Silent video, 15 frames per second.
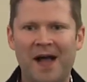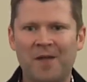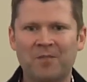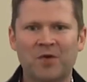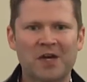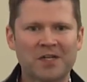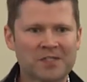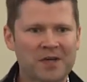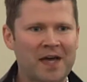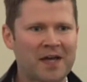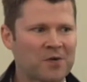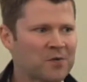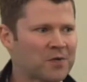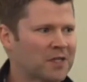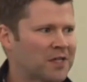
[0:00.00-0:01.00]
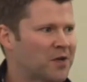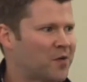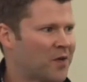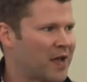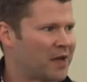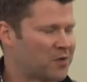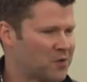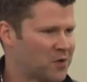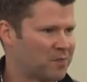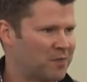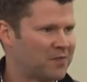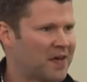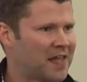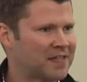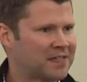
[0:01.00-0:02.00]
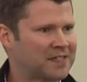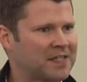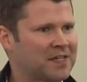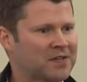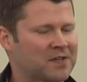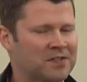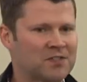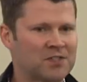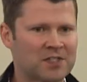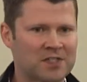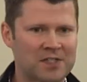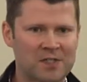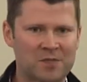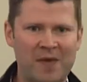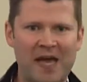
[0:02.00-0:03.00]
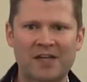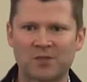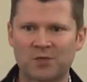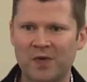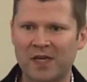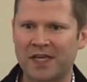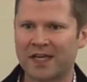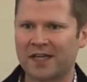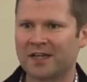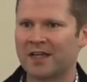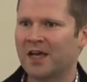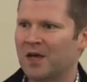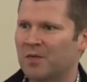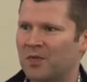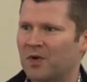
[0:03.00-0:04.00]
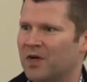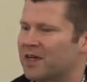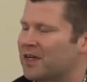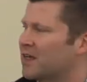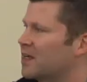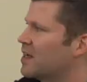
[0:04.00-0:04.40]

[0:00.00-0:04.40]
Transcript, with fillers: We also had a really great group of volunteers just this past weekend put